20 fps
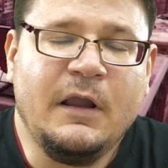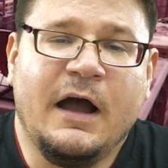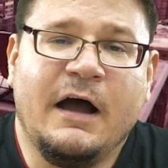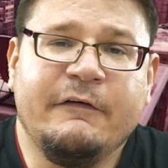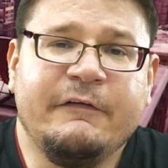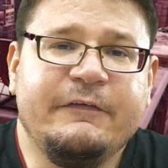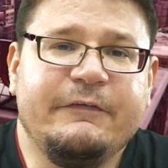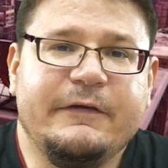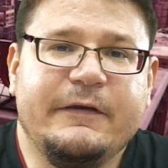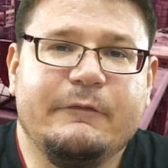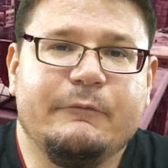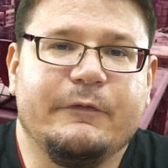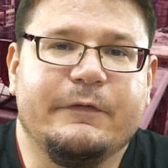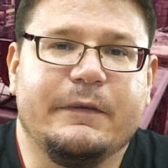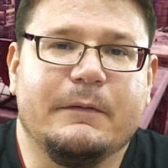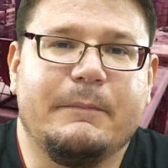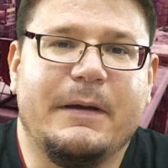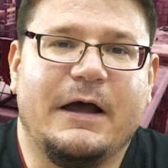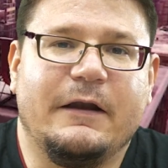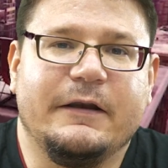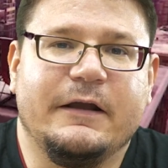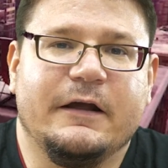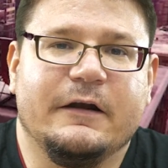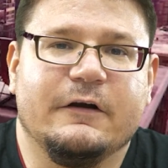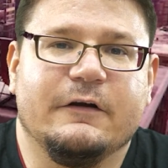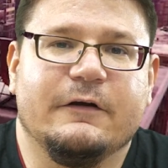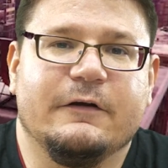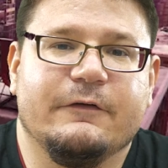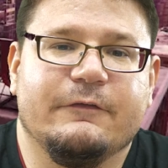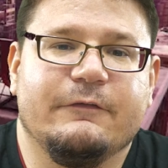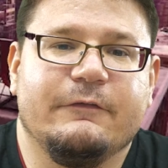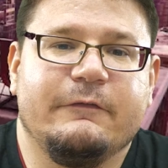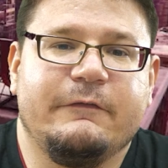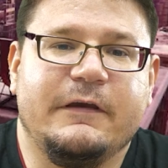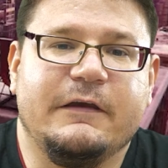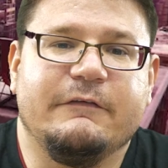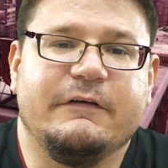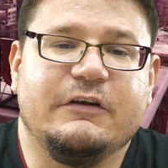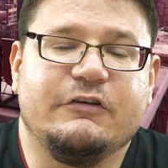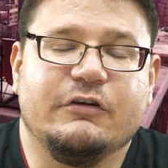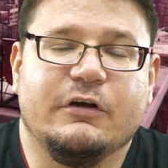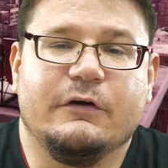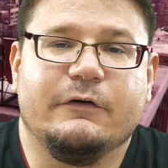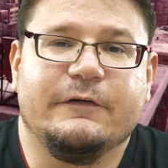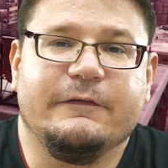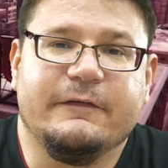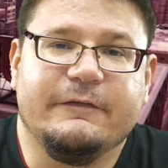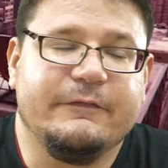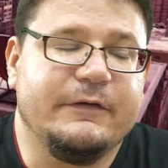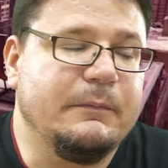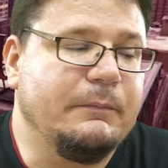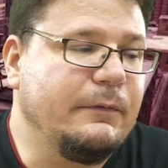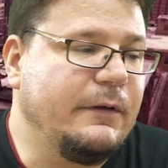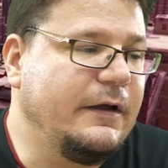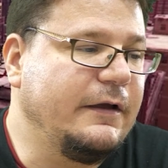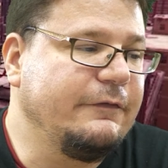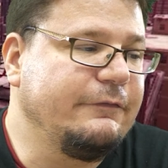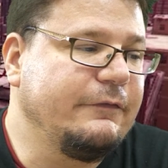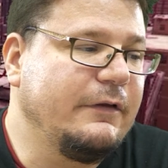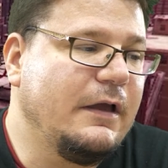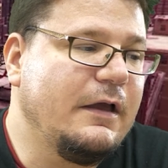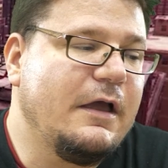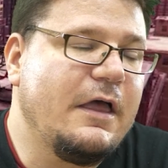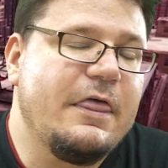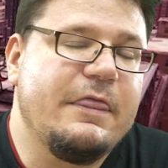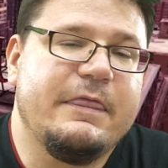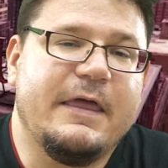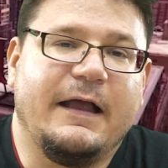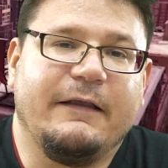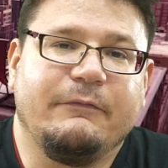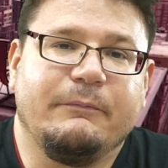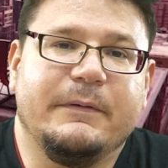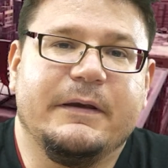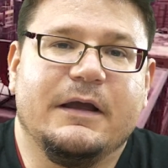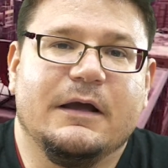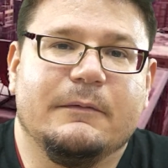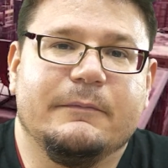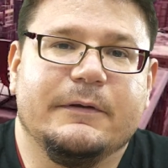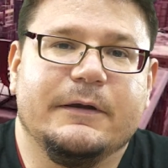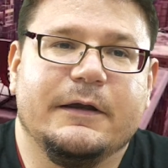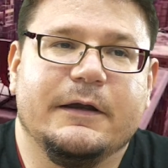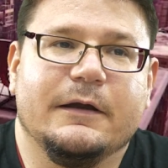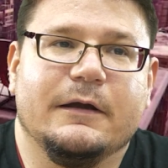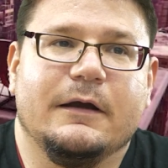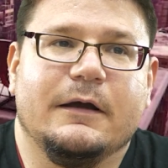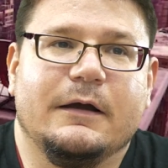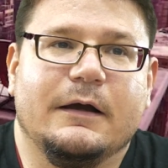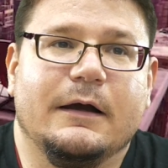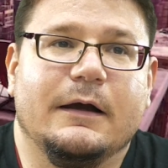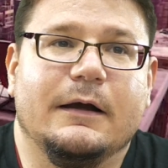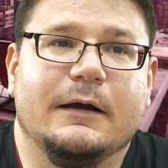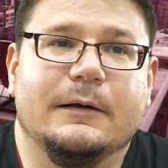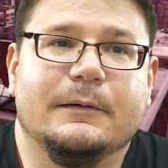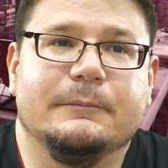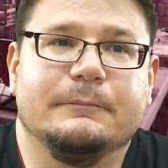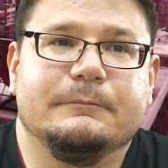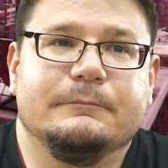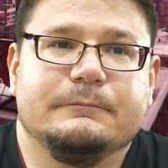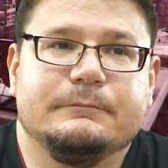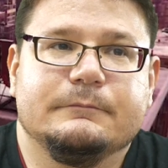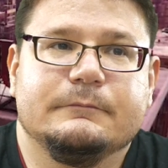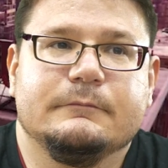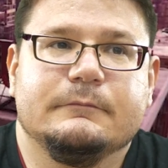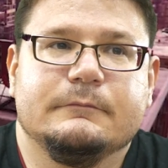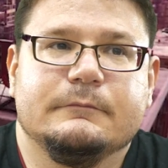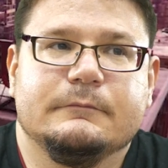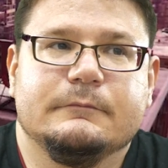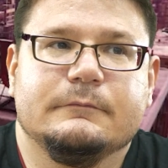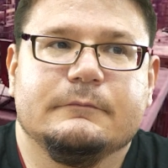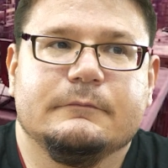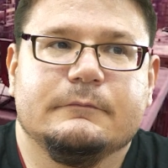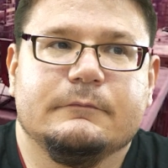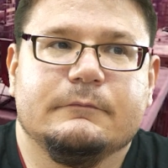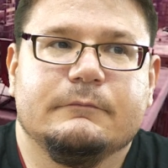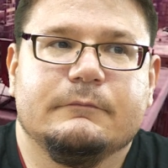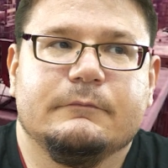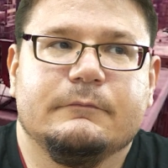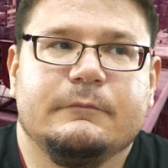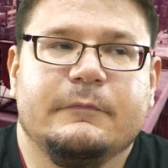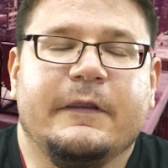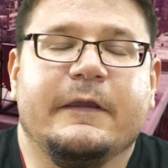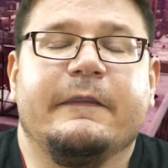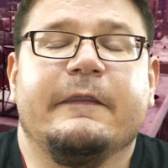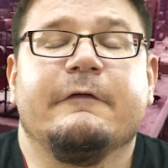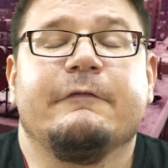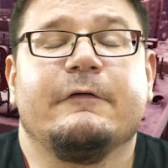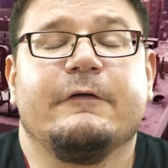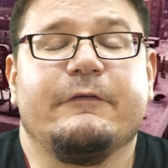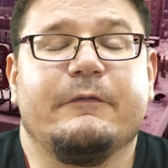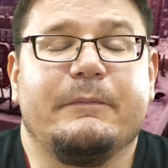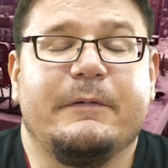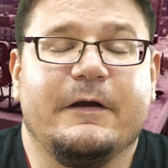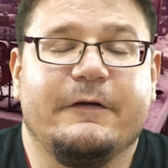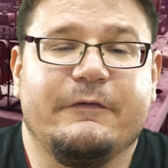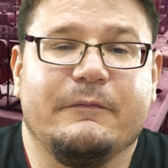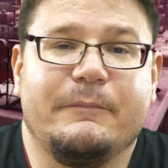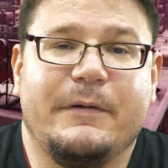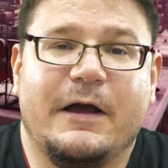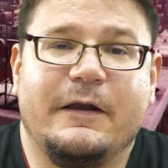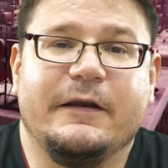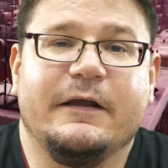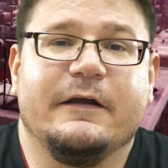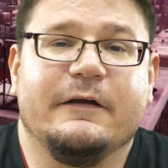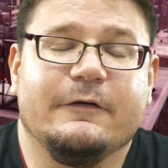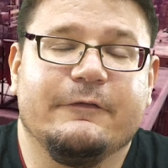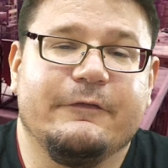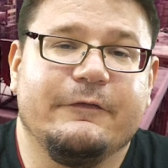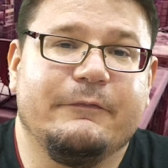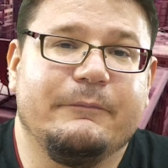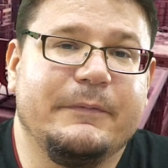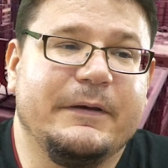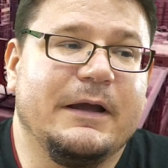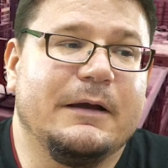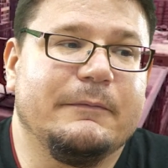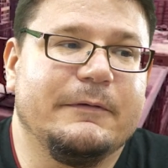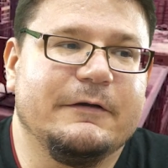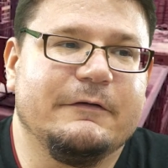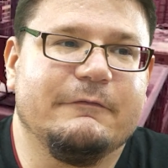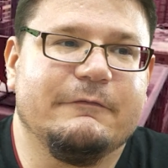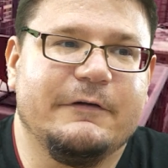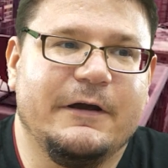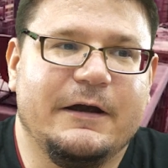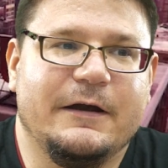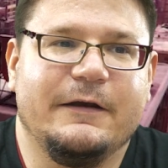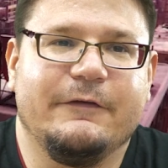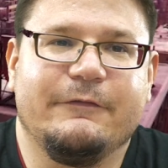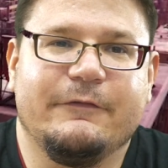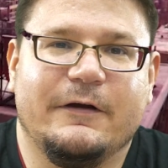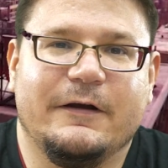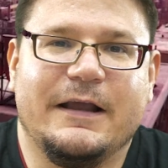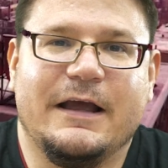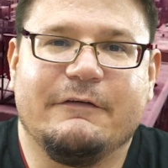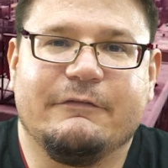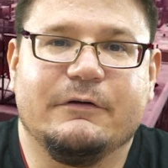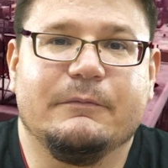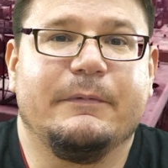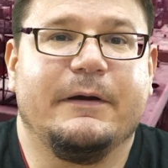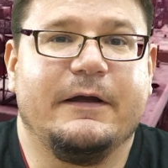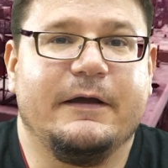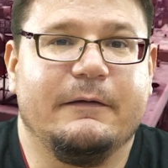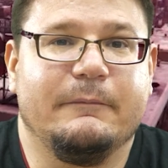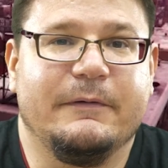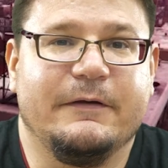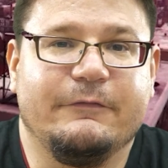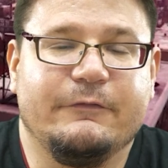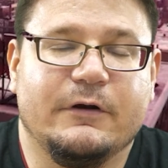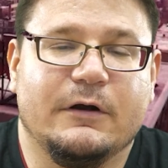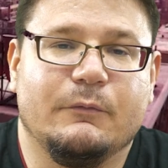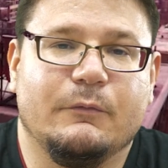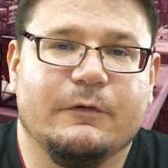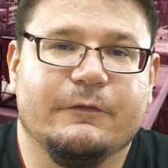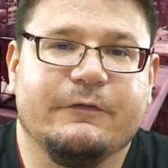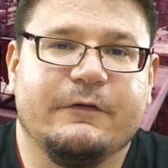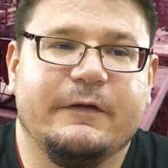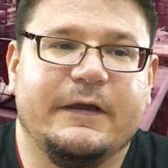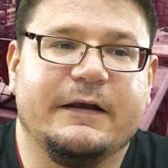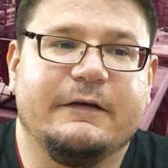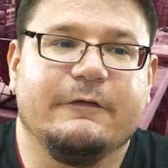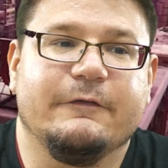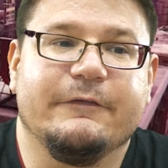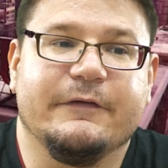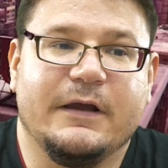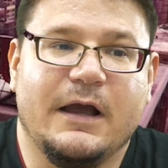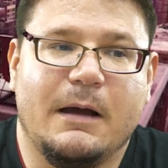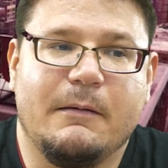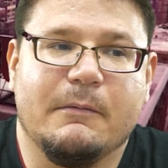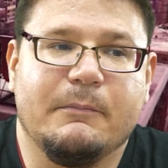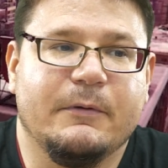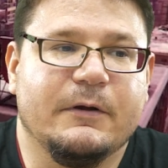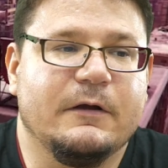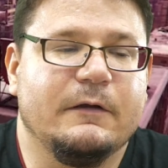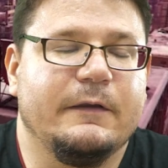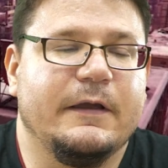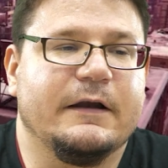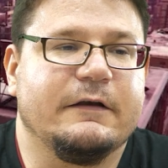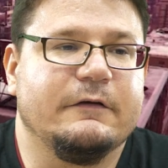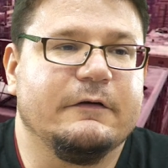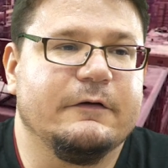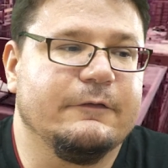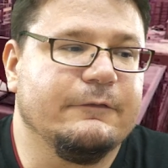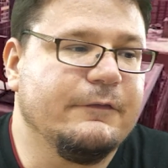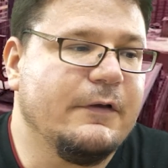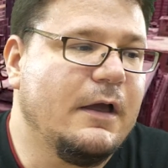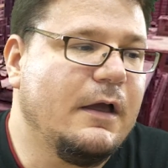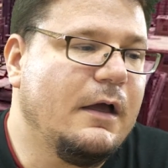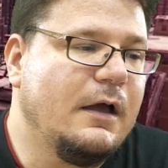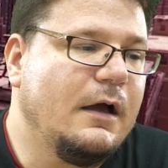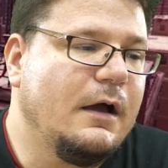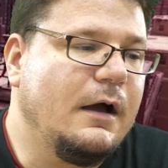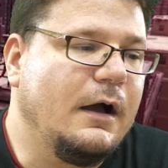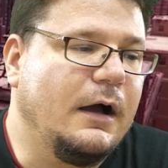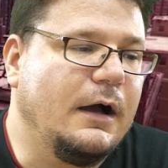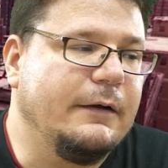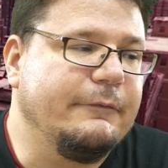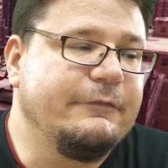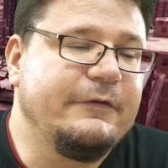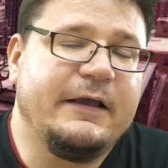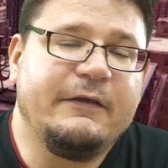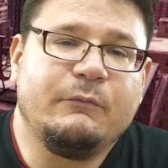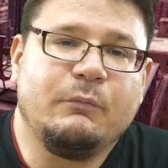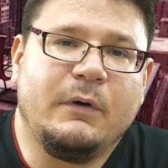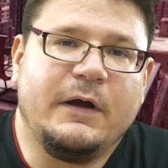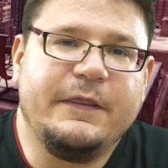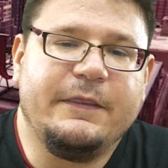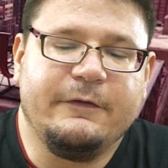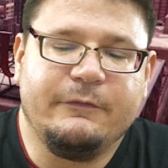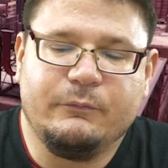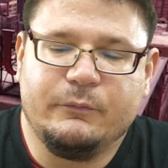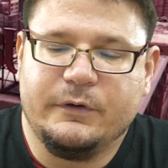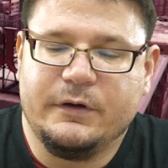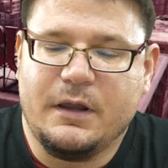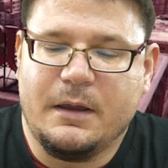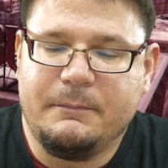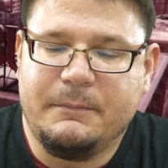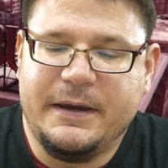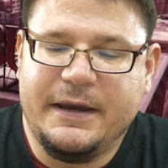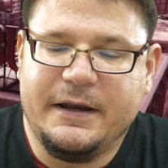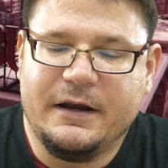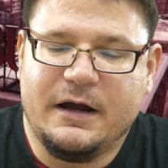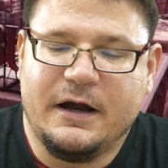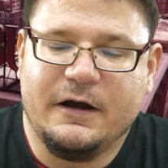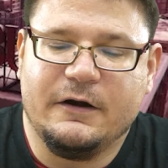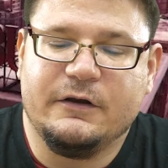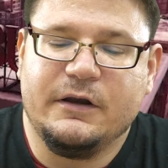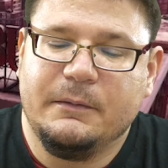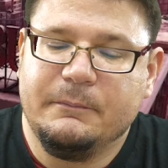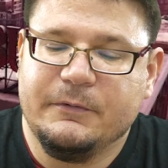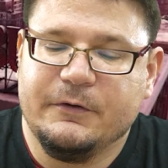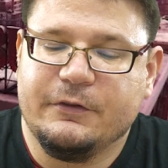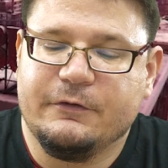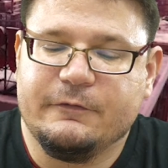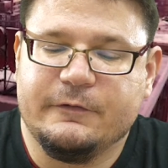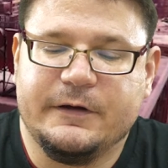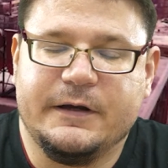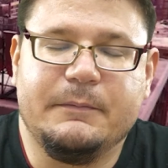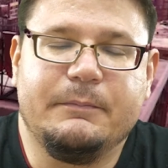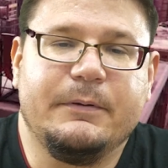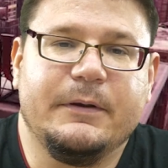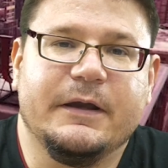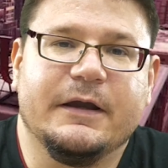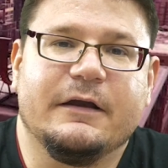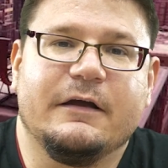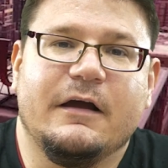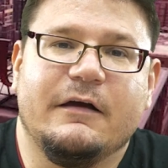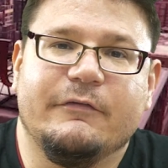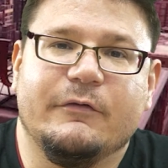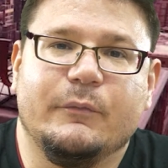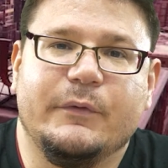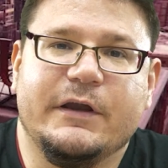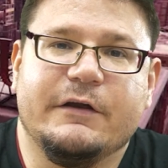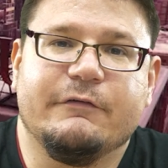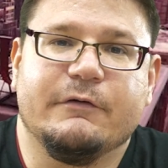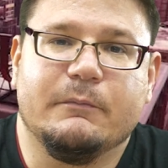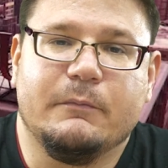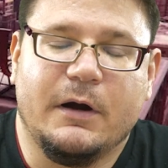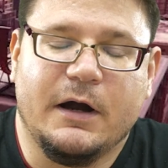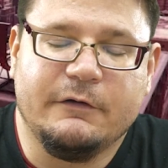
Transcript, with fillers: obviously, with the Bounty Hunters TV show on Disney Plus, that's becoming um, the, the first appearance of Bounty Hunters is becoming very sought after by, by Star Wars collectors and comic book collectors. Uh, so that's why this one made our number three pick of the week from